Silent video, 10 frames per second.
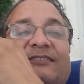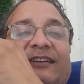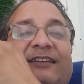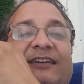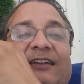
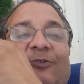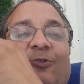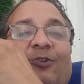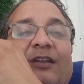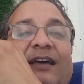state and
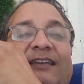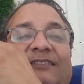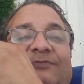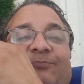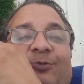
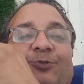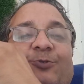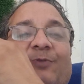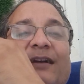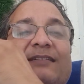localized
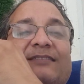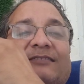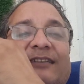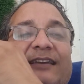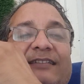proto-matter
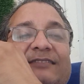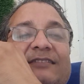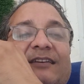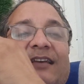states